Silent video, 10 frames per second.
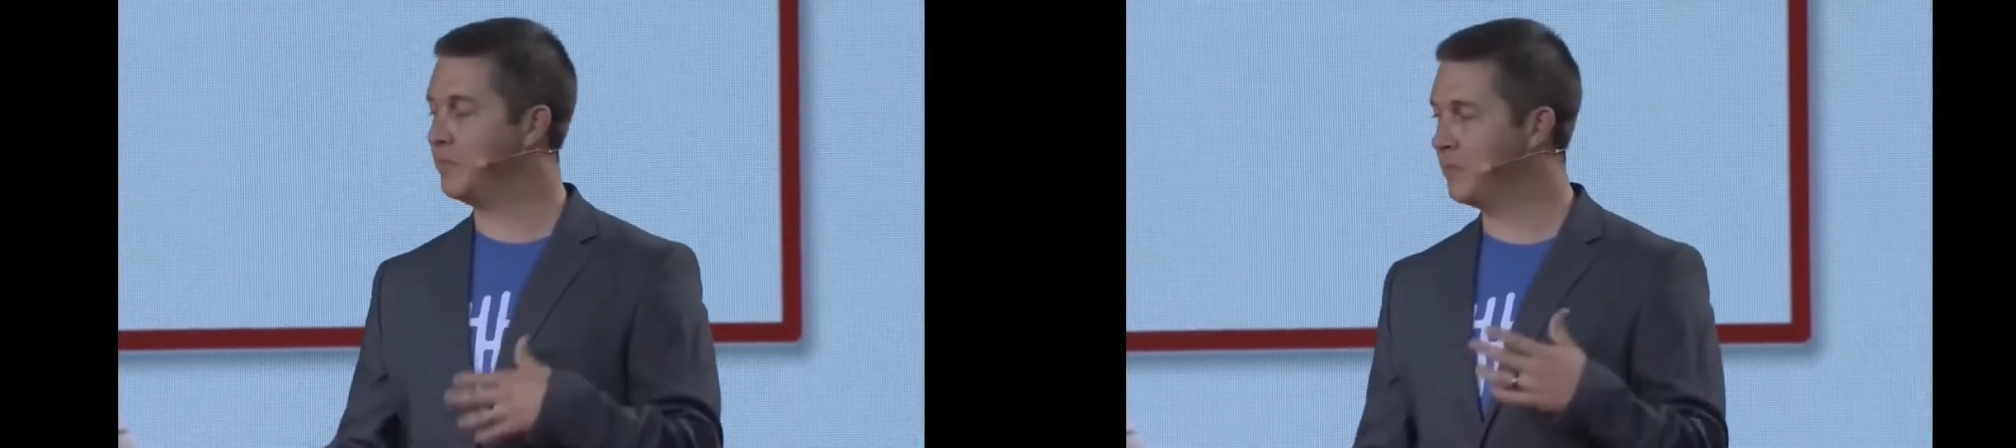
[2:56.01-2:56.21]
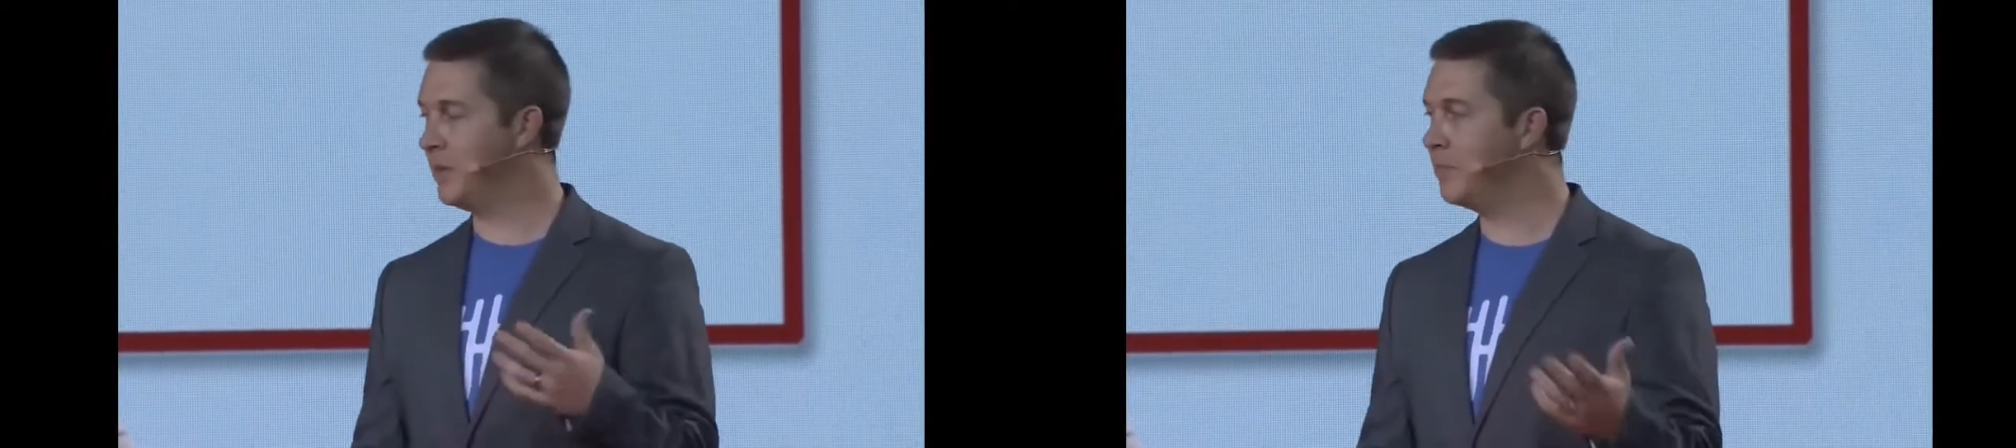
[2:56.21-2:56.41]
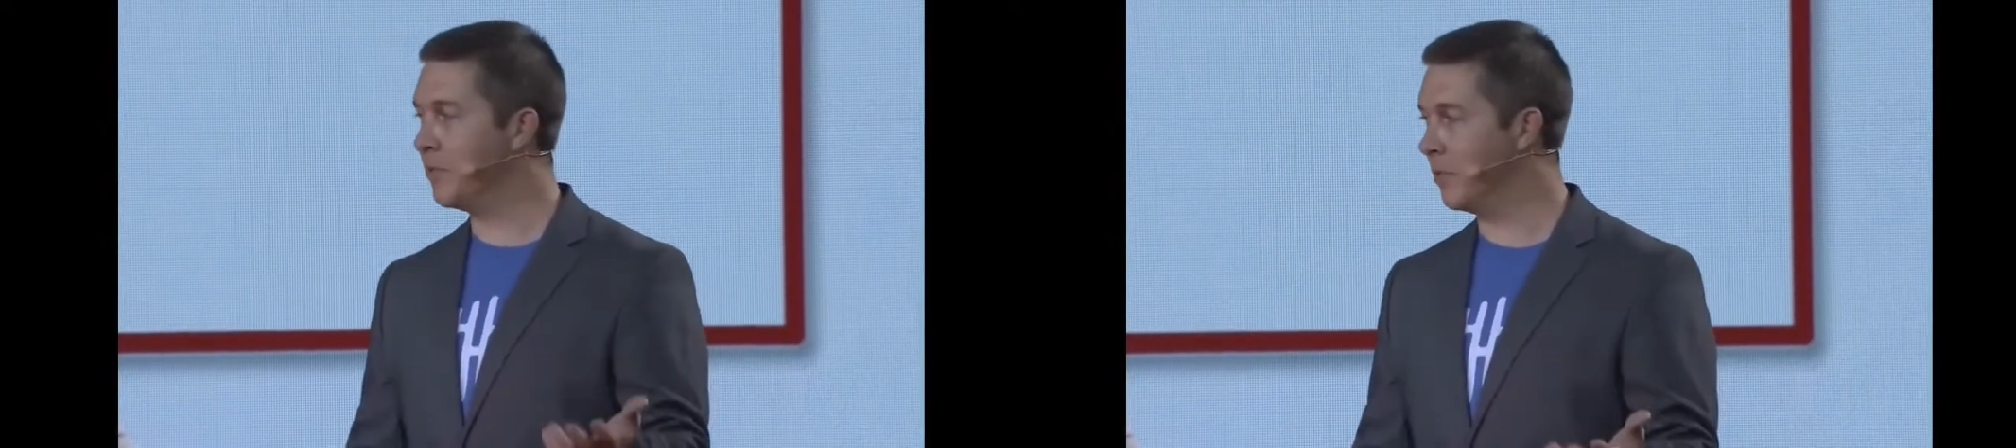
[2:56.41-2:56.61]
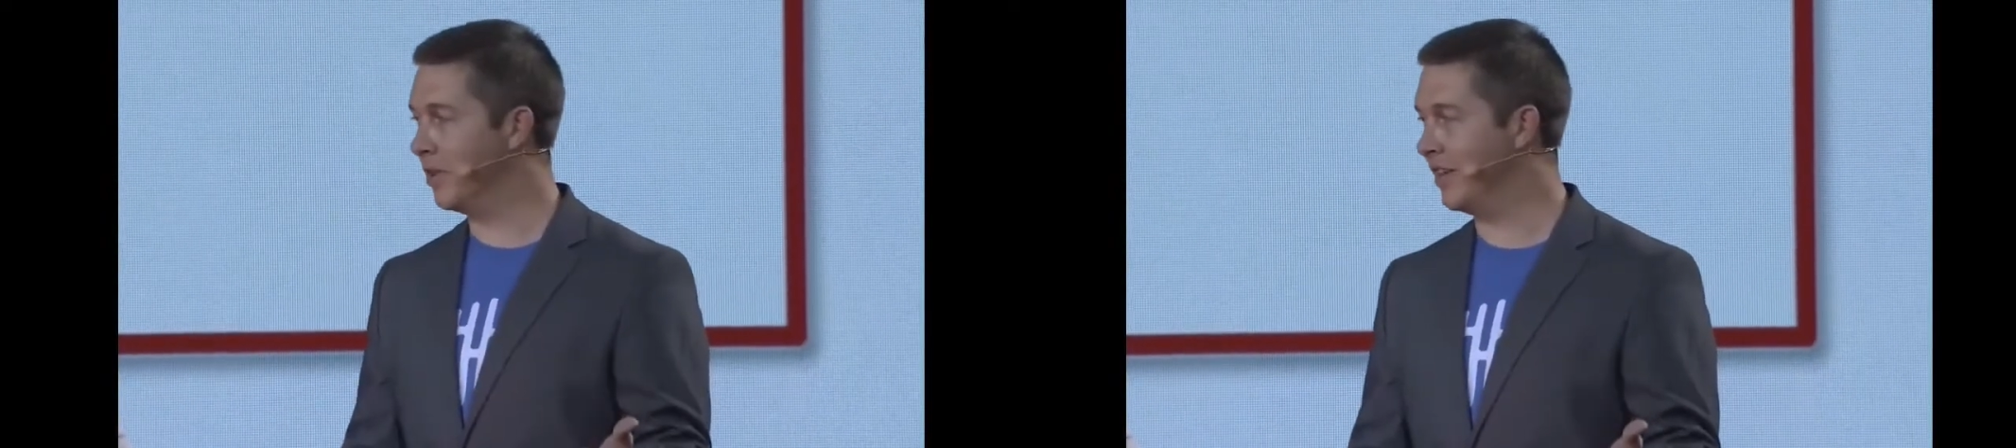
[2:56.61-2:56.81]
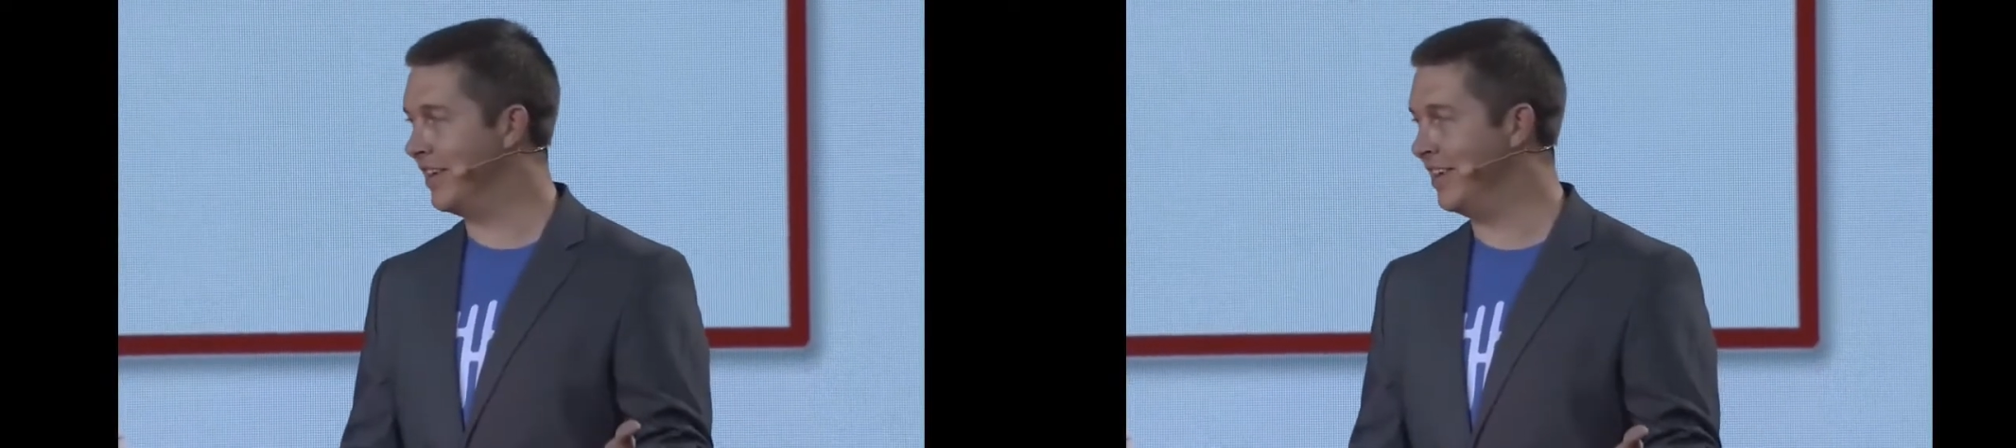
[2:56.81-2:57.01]
people were
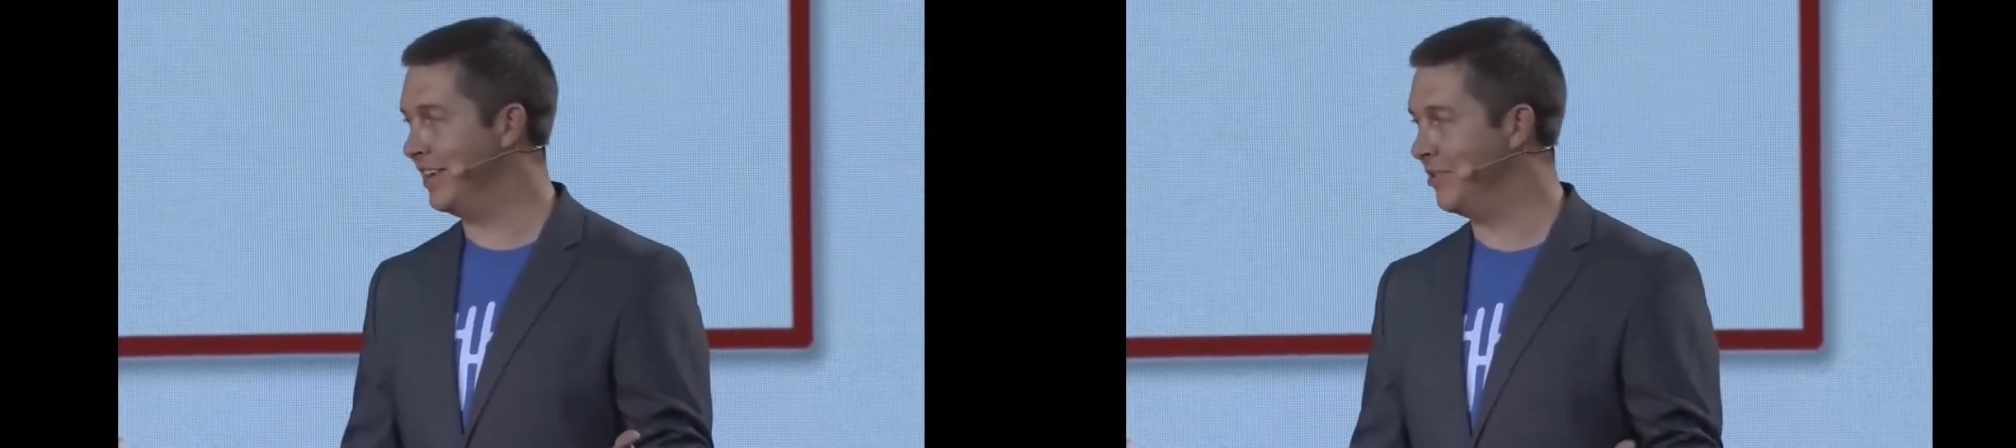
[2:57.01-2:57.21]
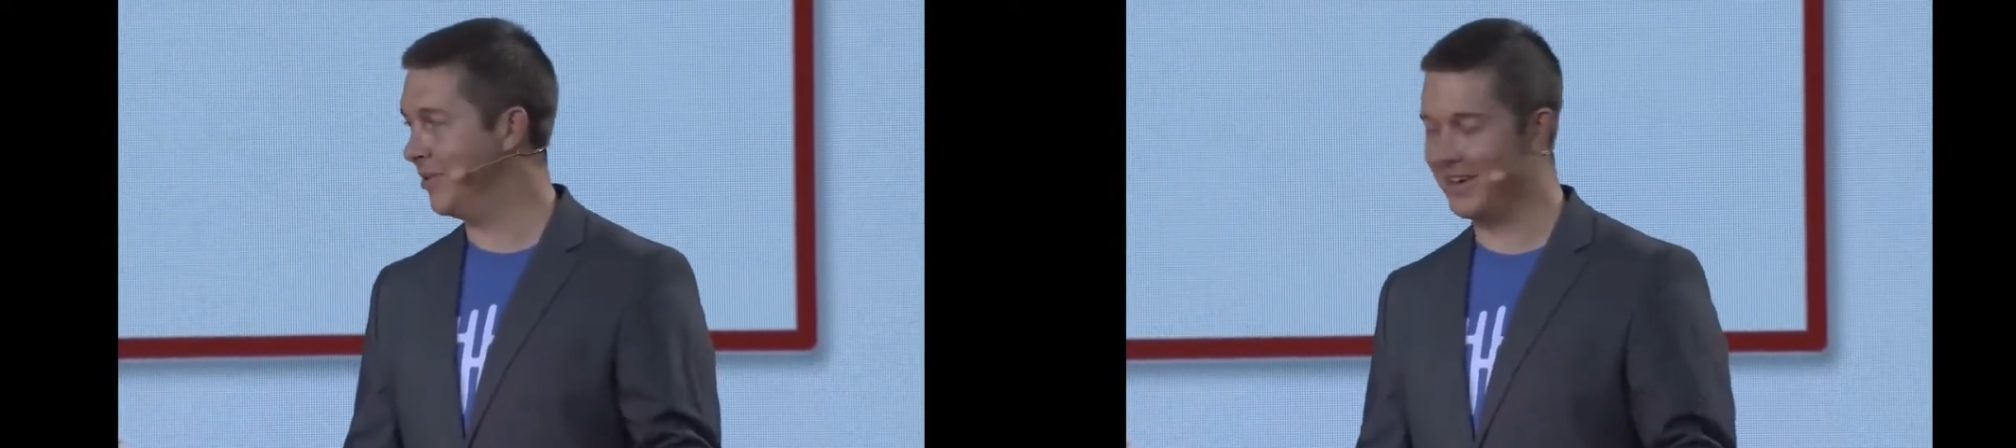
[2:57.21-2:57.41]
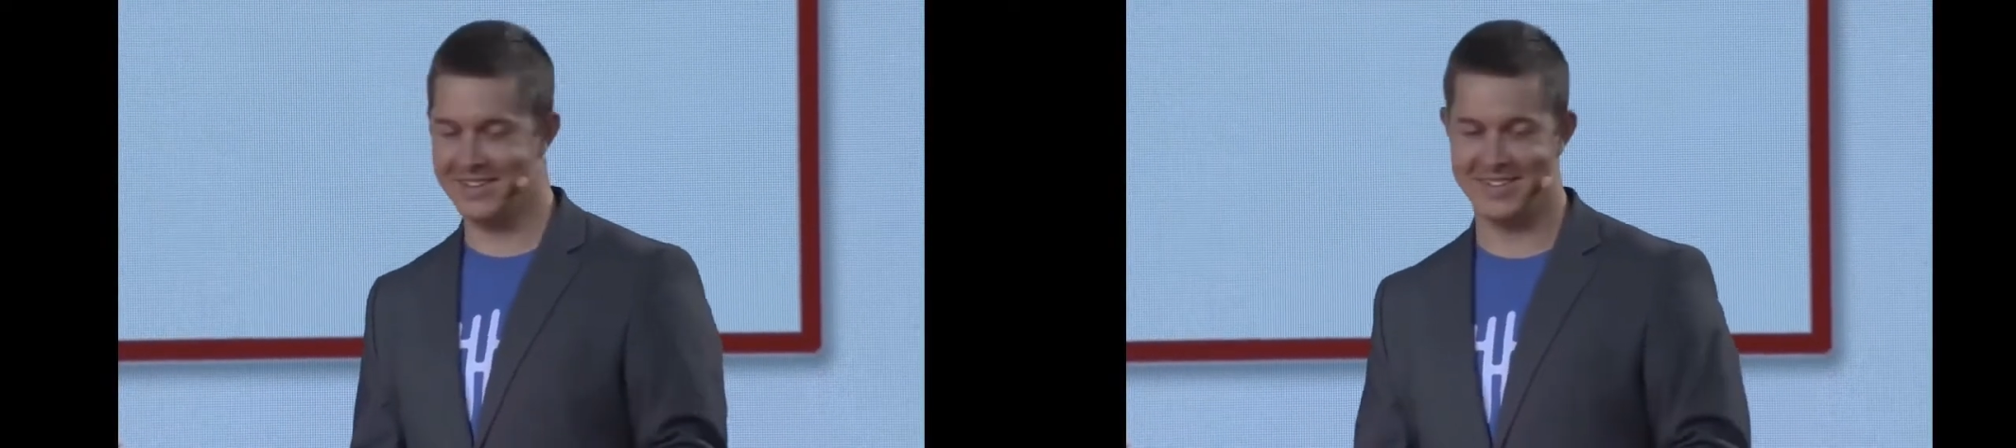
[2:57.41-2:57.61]
the key, right?